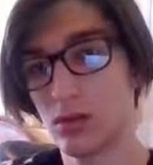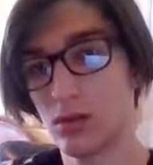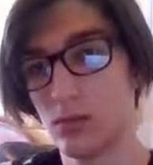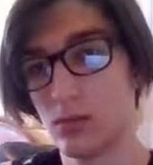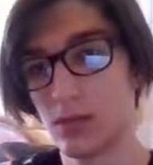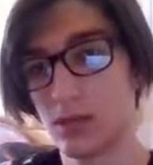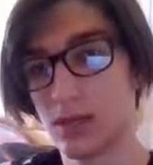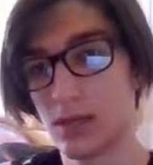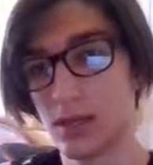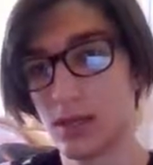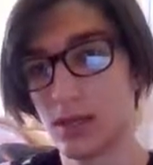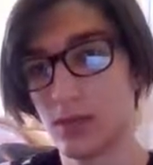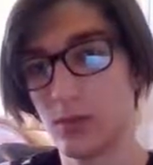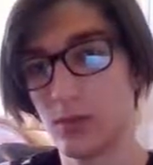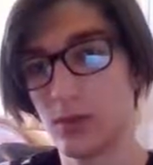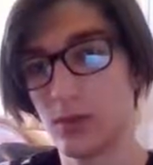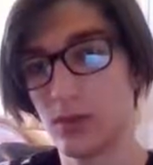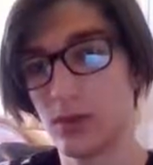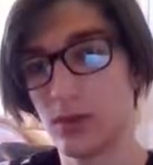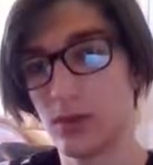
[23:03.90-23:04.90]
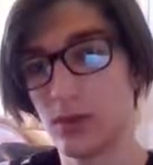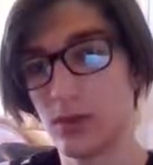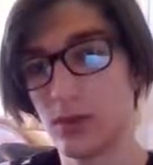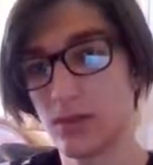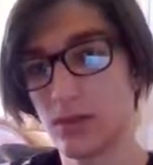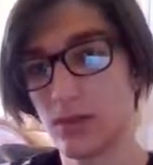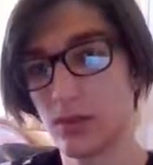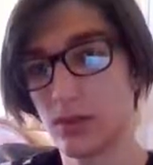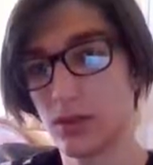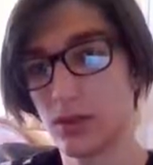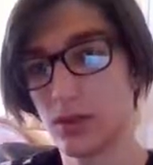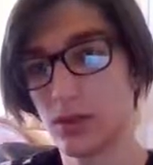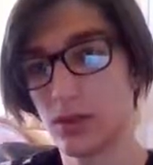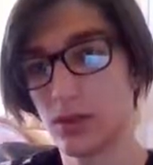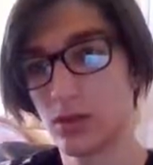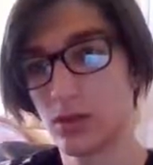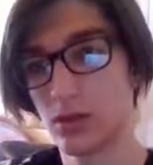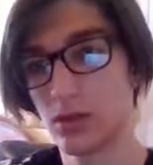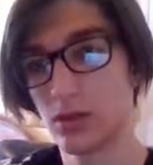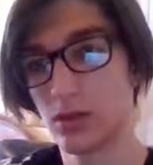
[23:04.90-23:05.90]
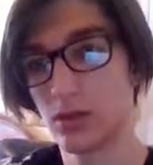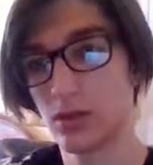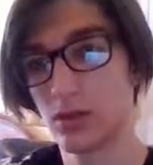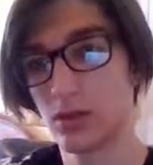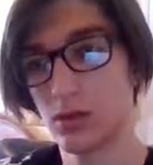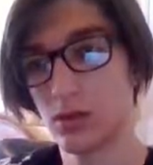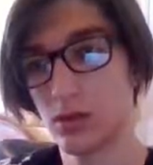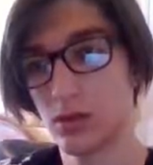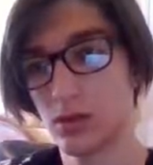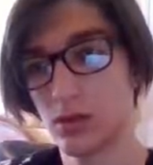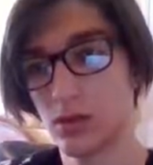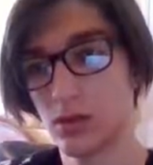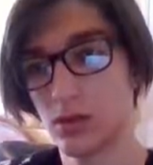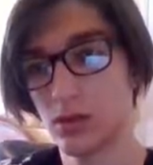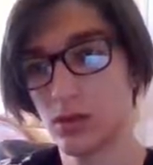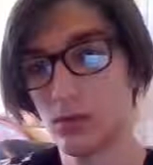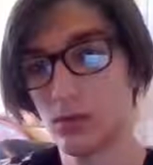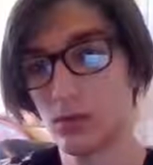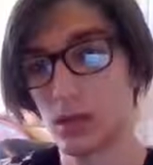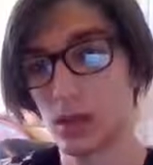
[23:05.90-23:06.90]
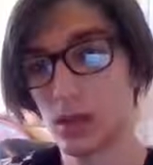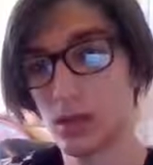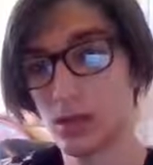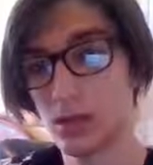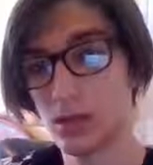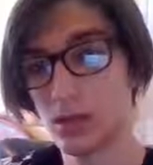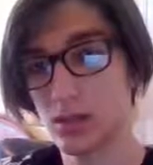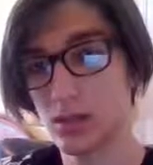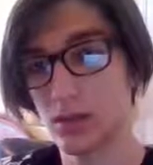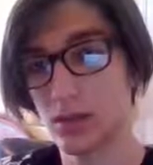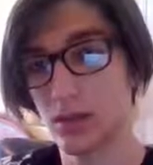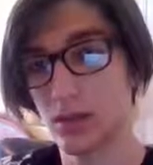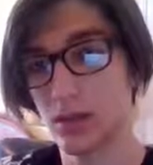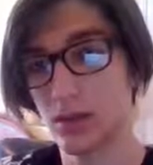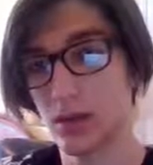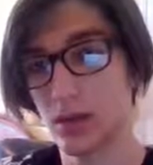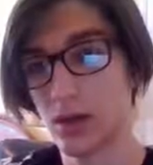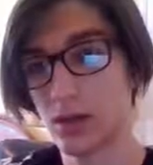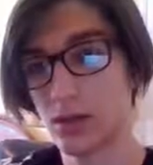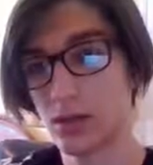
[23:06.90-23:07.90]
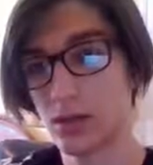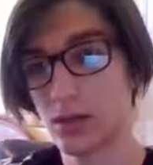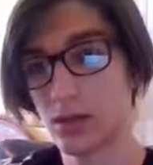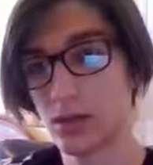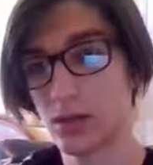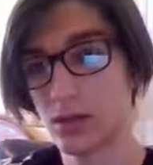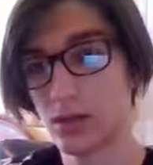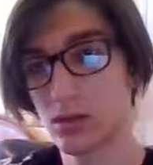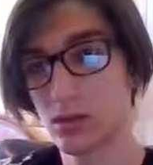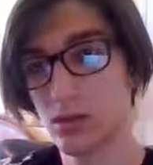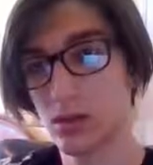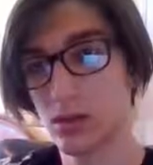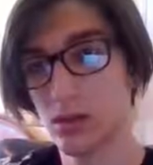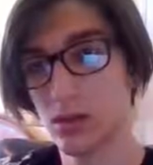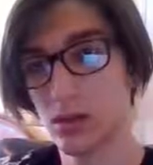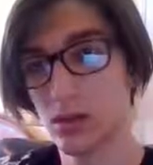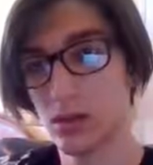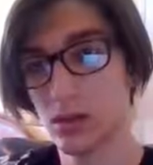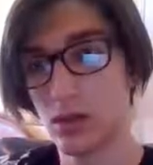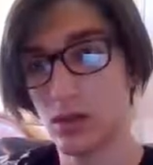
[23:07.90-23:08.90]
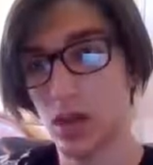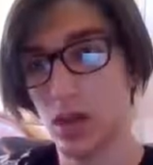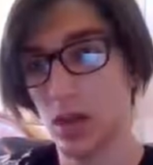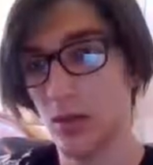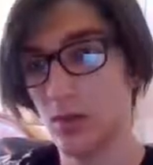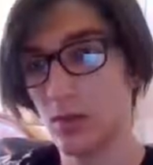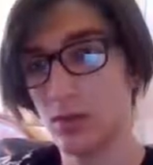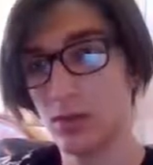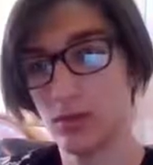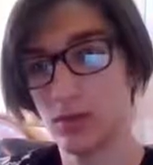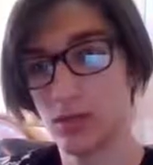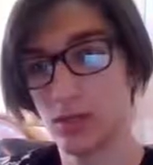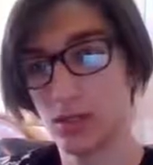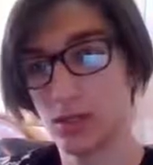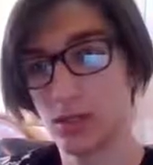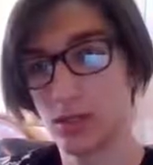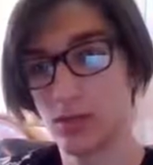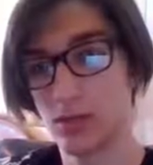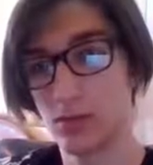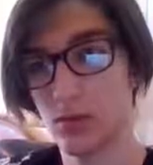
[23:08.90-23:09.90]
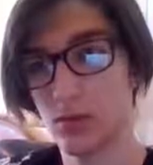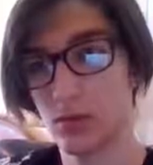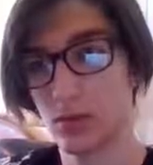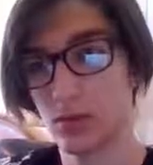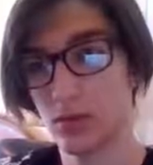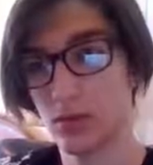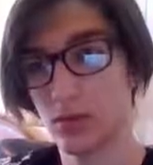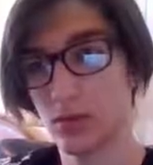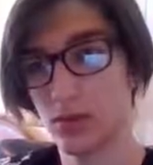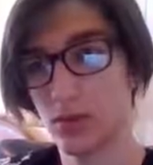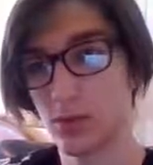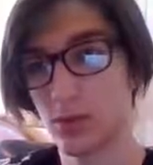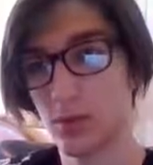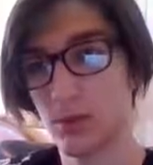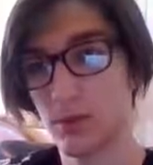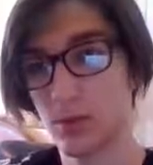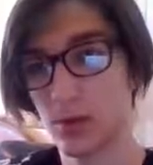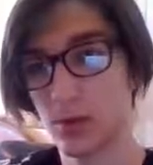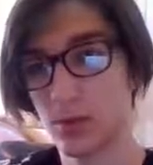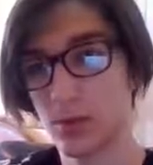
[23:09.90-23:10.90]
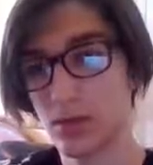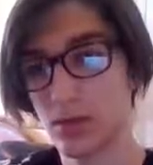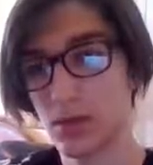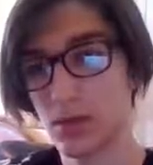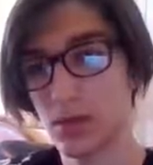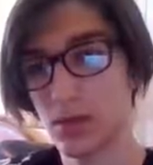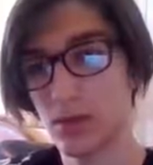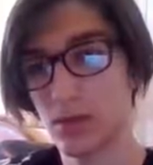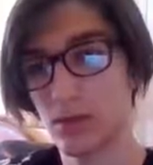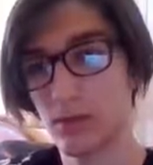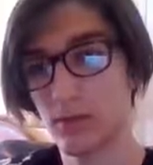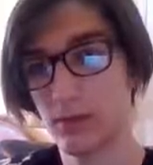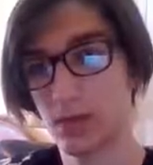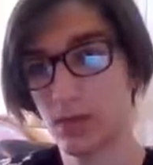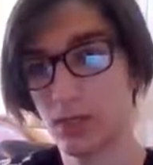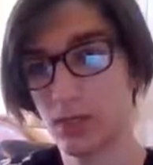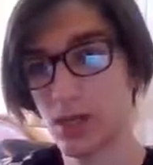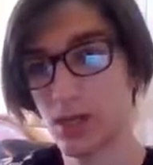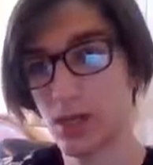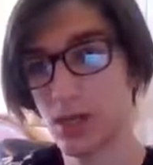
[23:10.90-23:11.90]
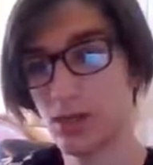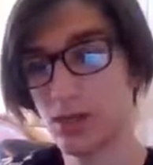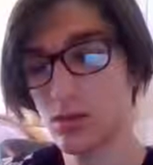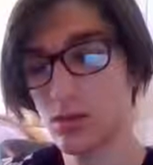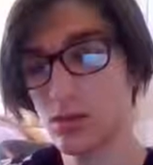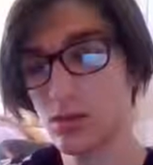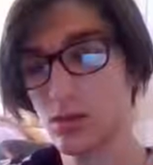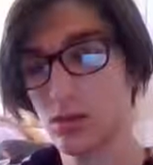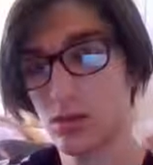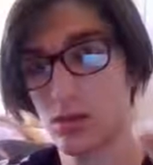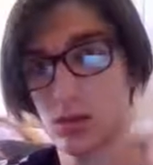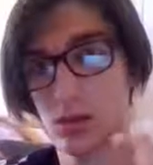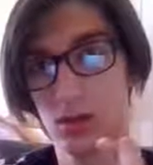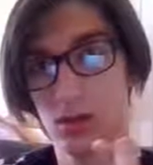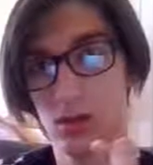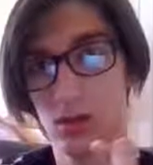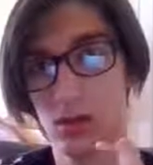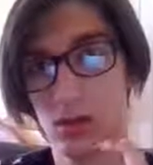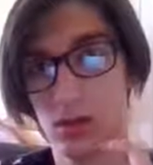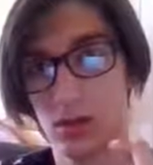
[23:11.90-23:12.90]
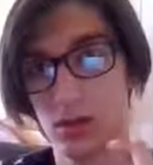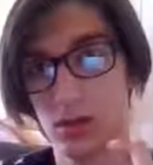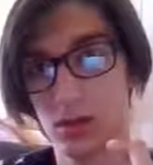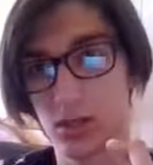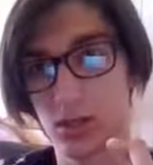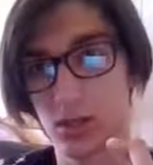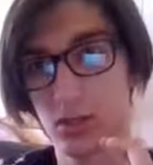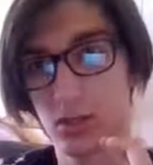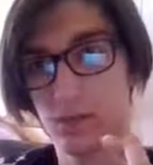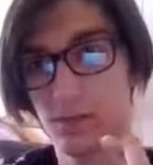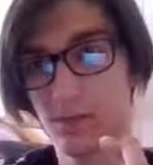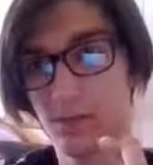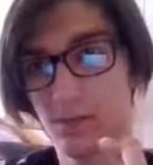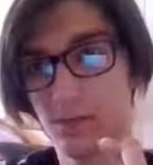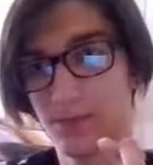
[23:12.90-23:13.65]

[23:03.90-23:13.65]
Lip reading: What's that gonna put me in range for? Rocks? To die to rocks? I'm gonna get this roll. You're 25%. Flash Cannon. Let's hope.